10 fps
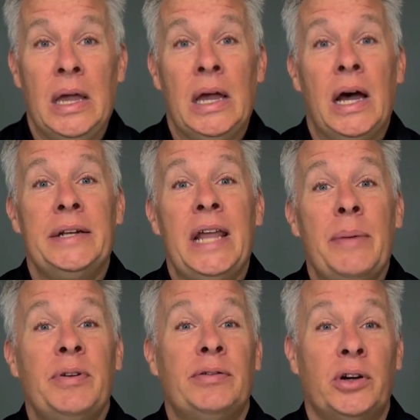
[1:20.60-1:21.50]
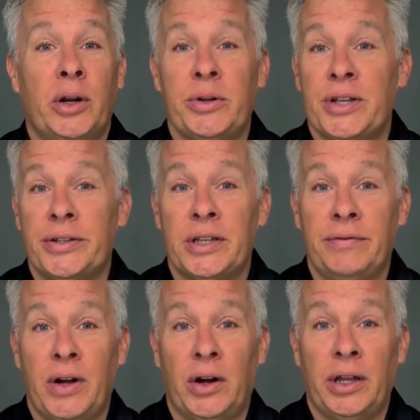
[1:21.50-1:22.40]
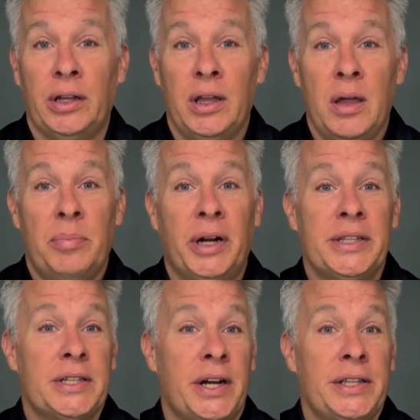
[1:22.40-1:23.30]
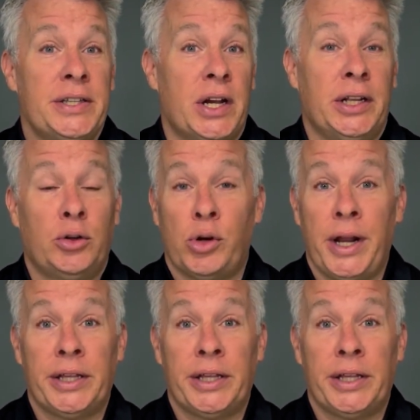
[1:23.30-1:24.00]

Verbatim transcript: Adaptive learning results can vary, but in studies done in creating